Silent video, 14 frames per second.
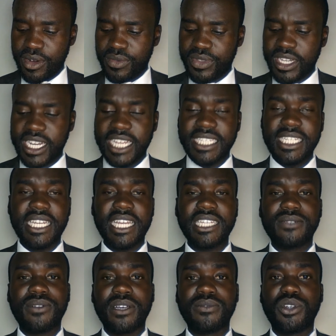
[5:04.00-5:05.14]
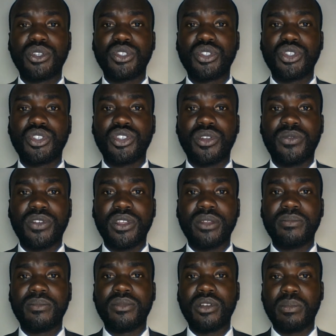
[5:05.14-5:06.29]
of the 1995 Constitution of the
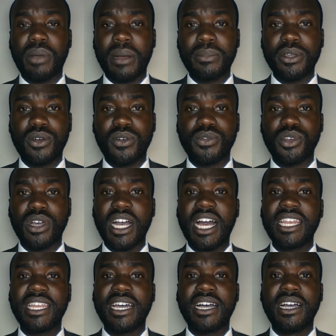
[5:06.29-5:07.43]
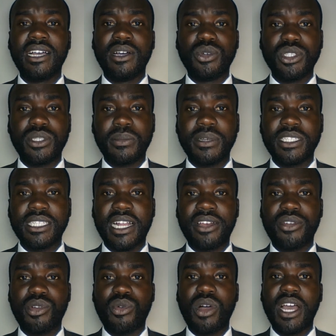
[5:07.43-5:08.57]
Republic of Uganda, which basically
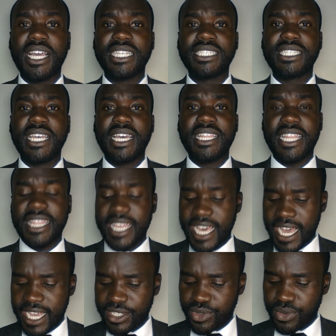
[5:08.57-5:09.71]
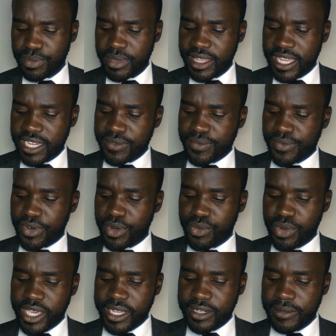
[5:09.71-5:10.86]
requires that there has to be that free
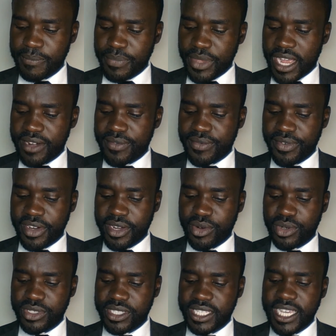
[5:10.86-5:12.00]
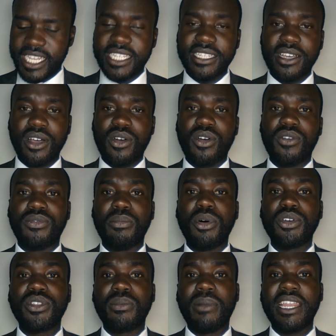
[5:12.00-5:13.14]
will and free consent of
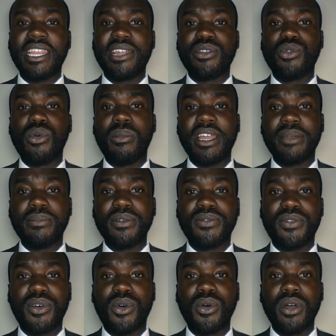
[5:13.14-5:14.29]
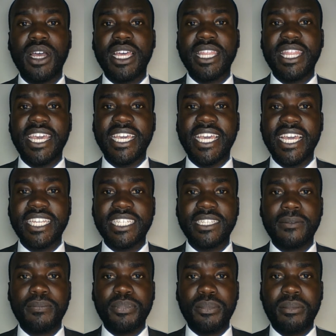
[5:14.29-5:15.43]
both man and woman before they get
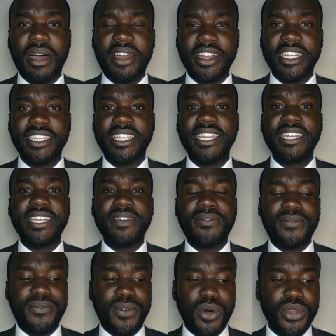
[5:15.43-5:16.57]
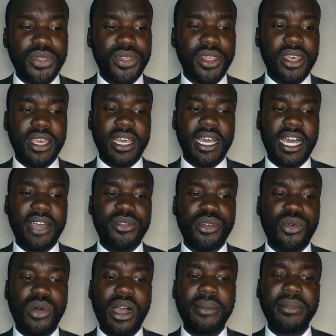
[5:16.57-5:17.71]
married. Then the fourth
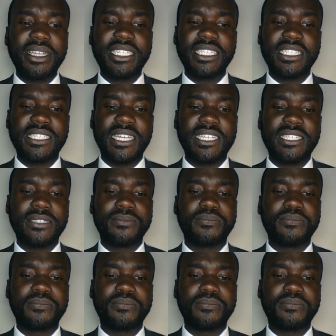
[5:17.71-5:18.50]
requirement is that